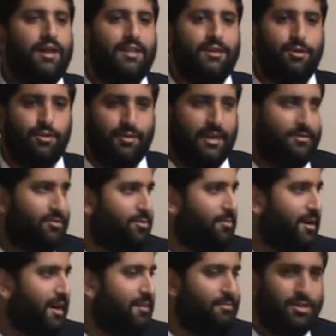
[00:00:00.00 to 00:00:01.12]
halachot after
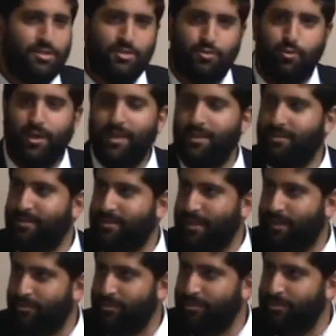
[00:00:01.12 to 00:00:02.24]
Ma'an mentions waiting six
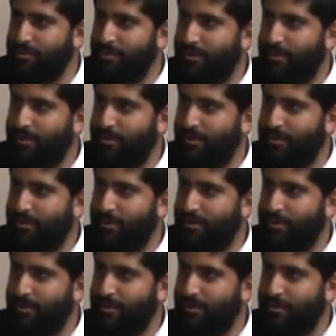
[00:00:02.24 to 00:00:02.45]
hours.